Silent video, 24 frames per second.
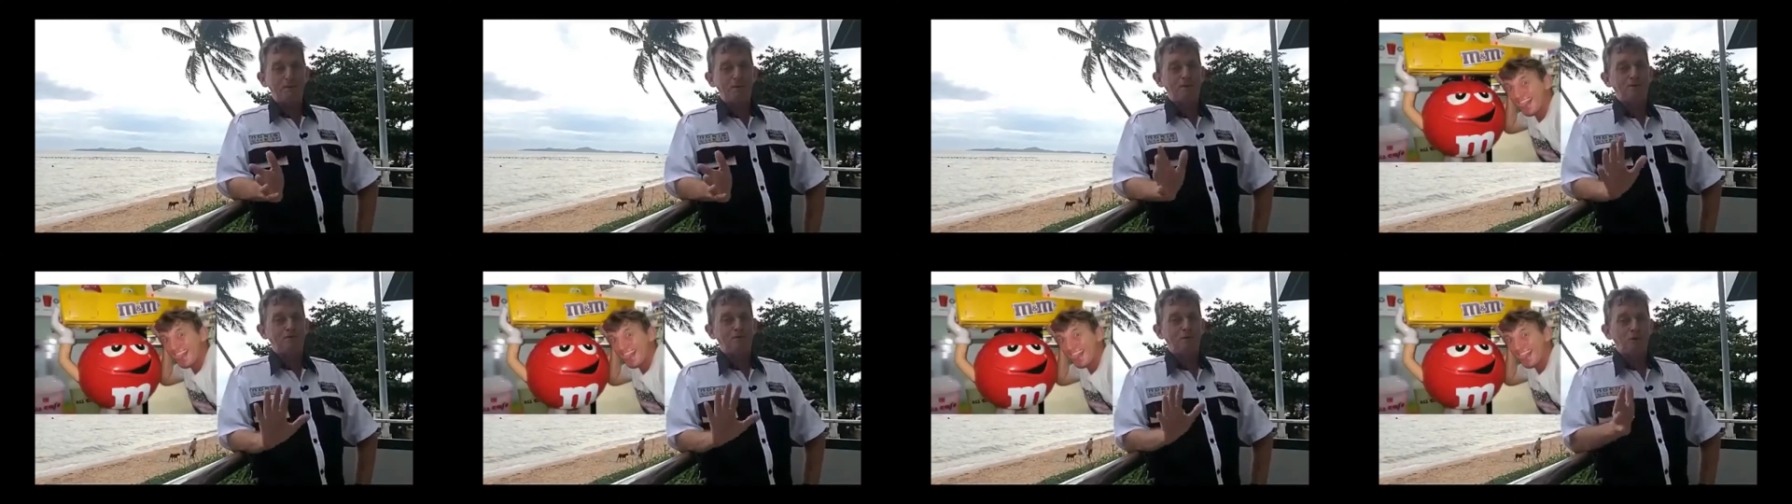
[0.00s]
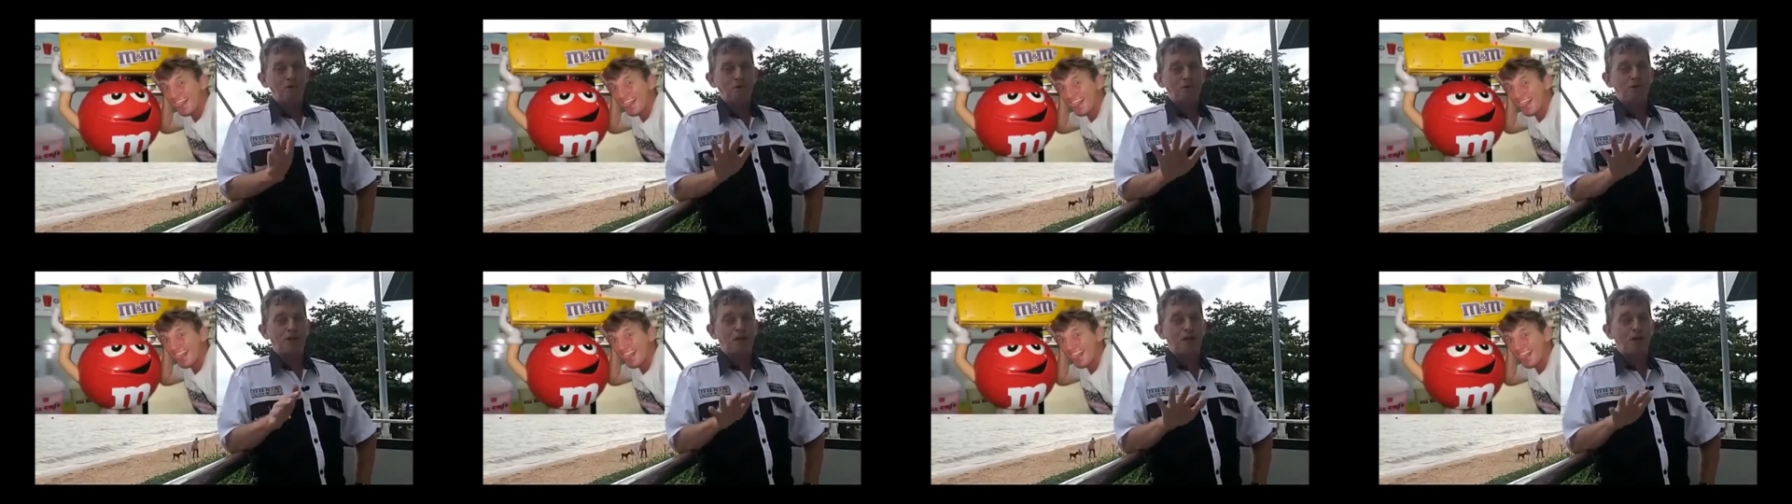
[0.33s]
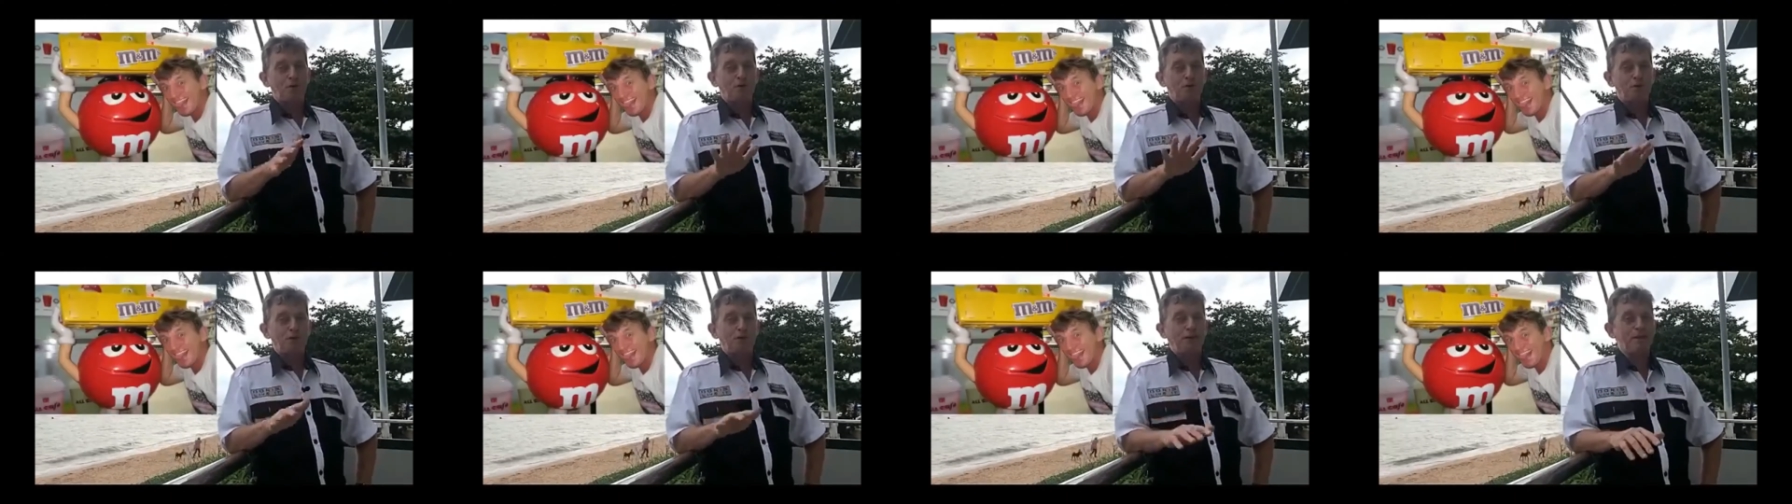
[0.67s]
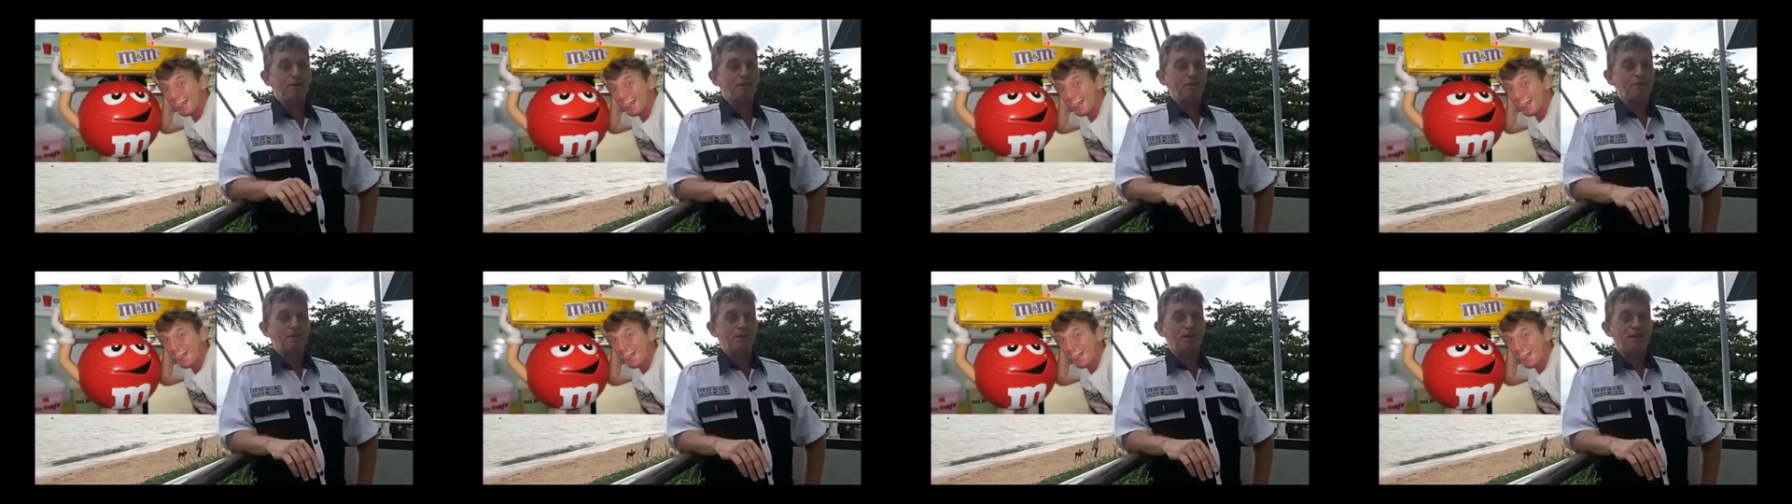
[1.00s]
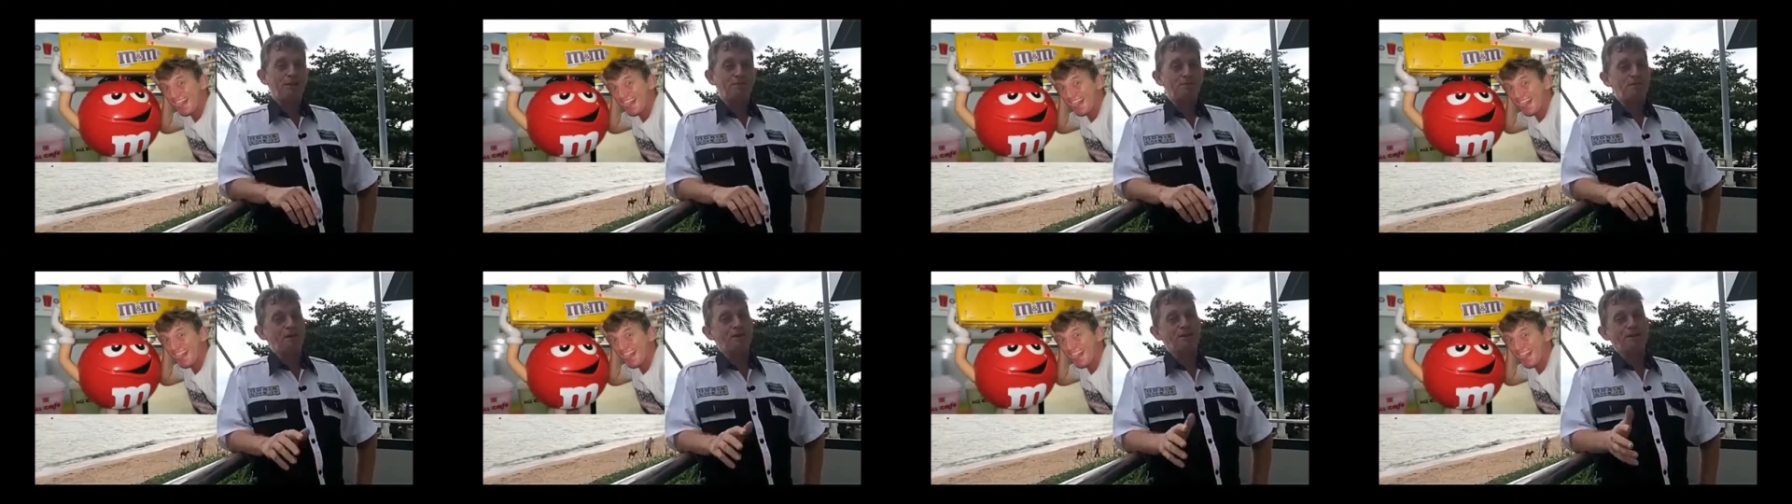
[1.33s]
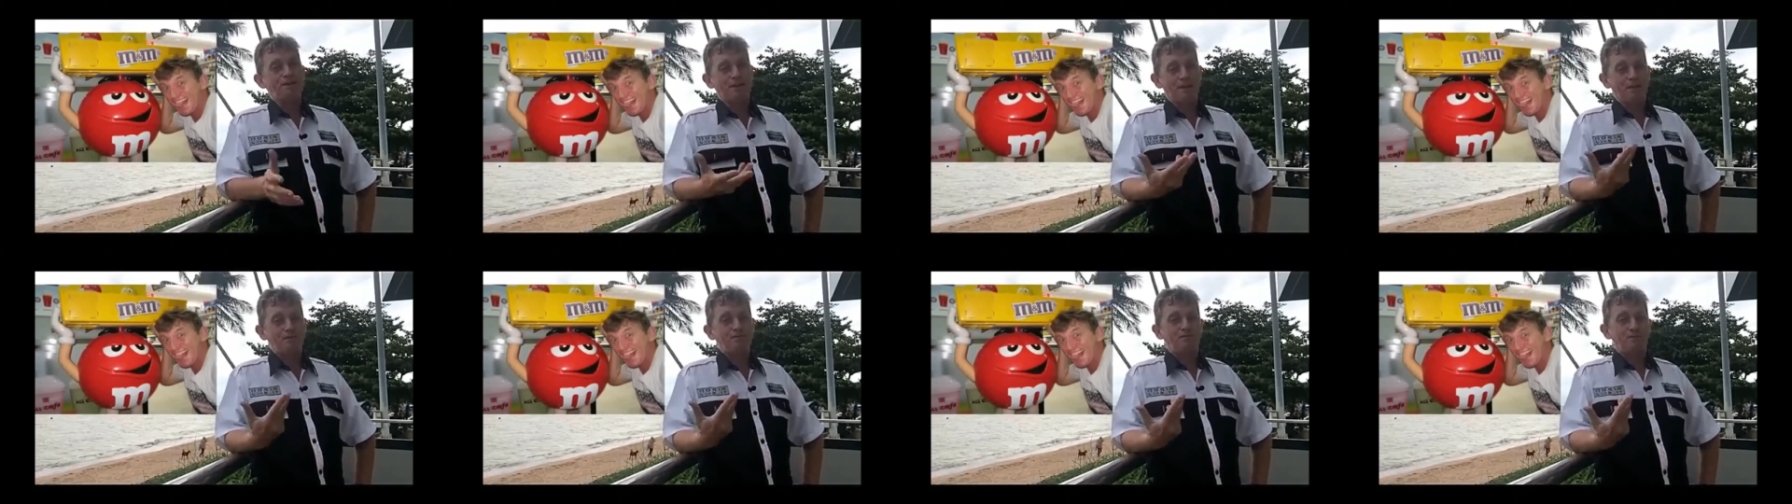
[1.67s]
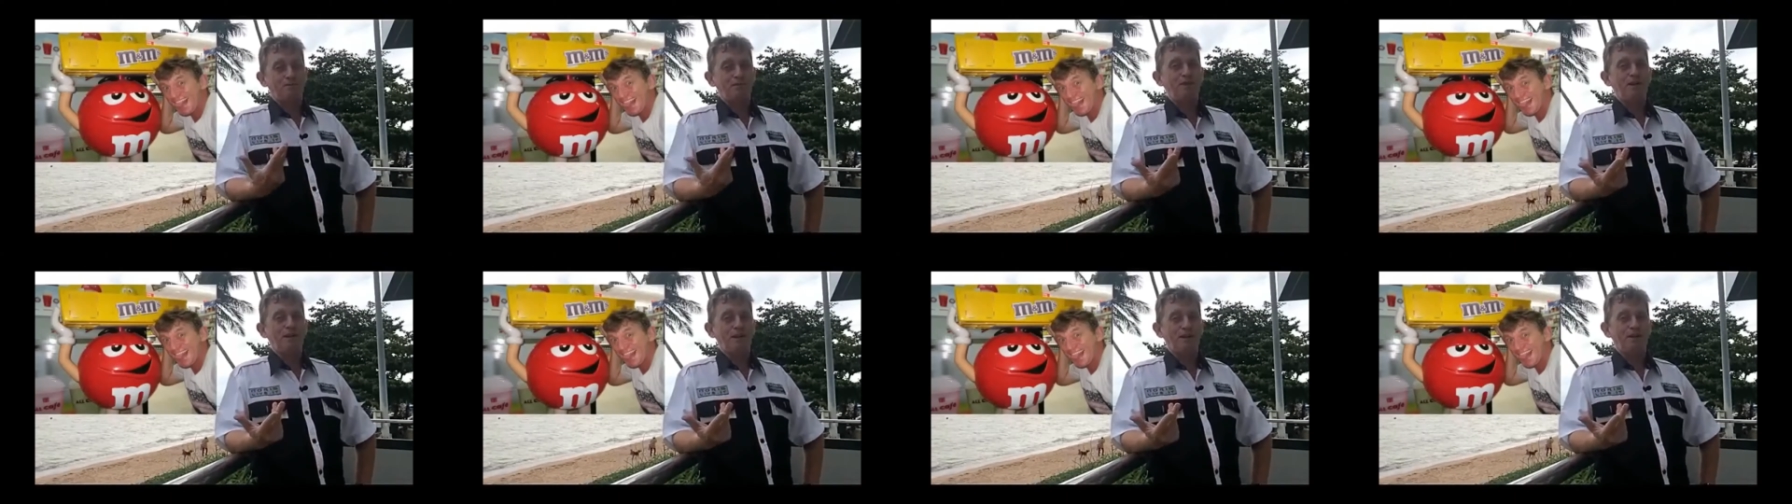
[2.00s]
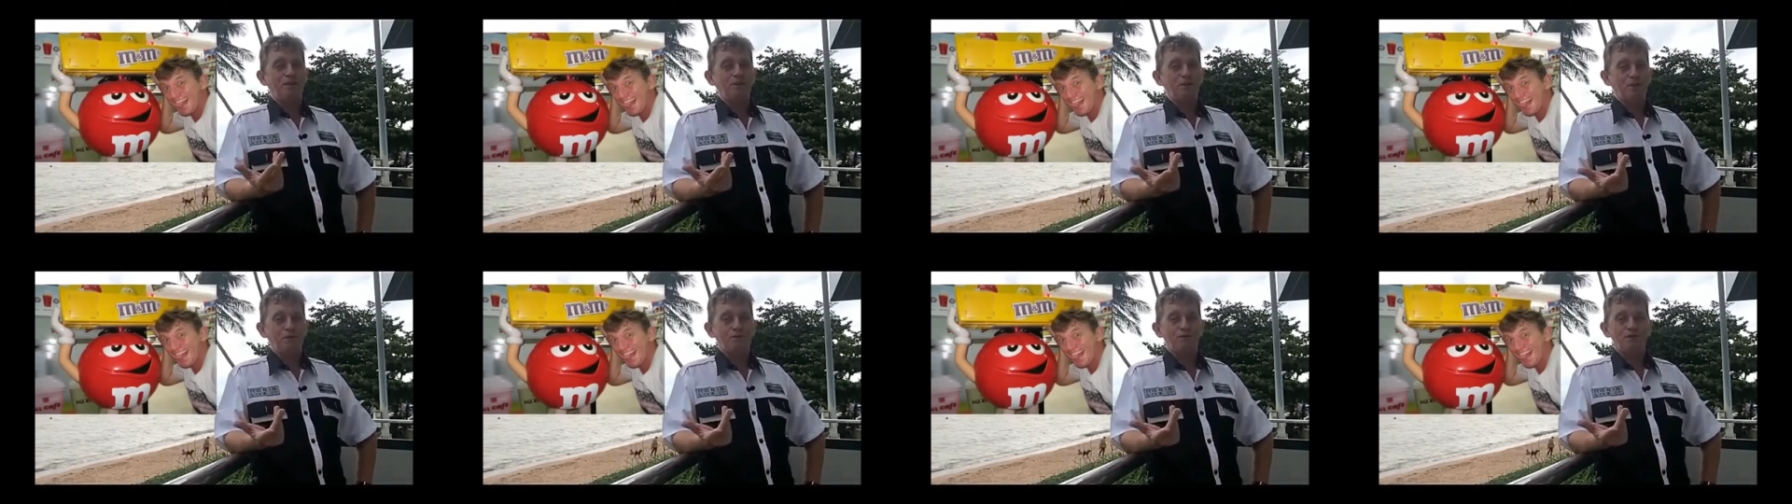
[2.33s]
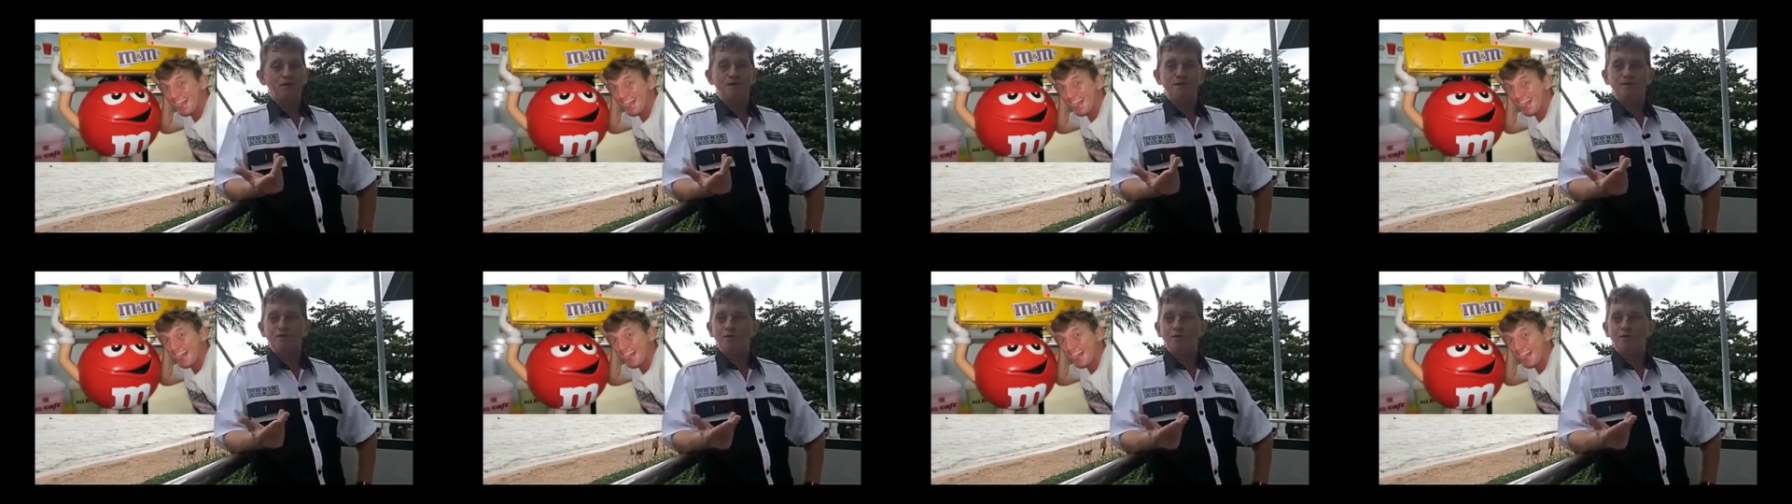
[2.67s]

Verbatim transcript: but don't count on that today because I'm really nervous.